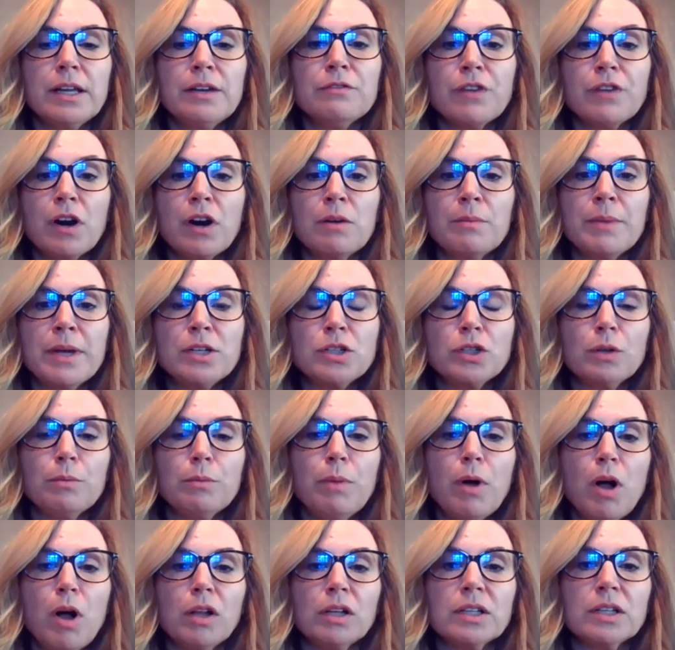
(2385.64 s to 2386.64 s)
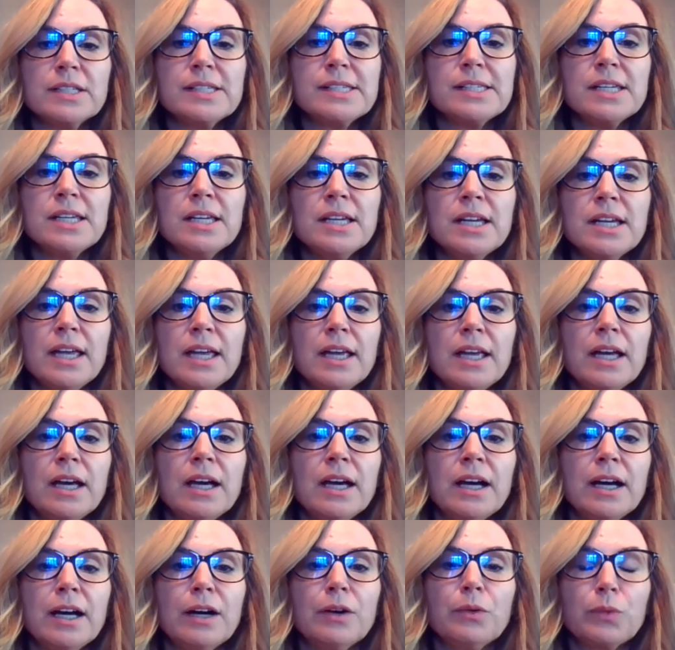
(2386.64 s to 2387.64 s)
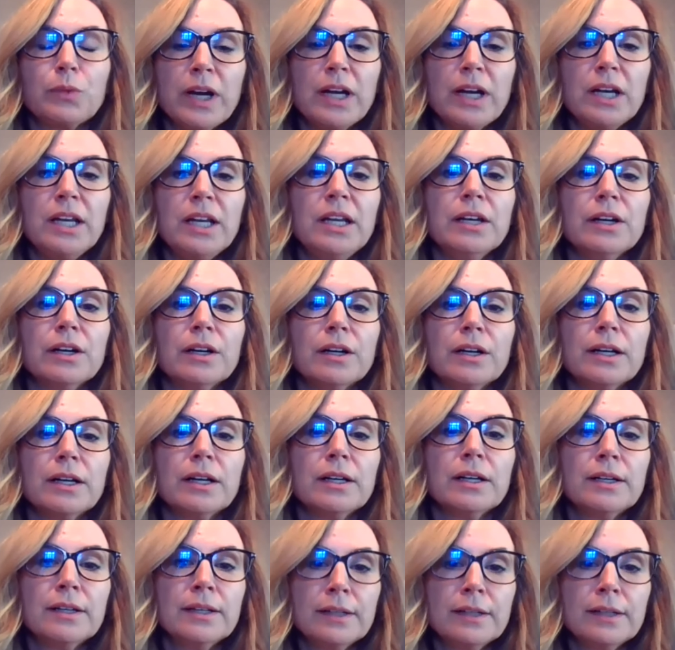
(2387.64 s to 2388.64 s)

environmental policy right here.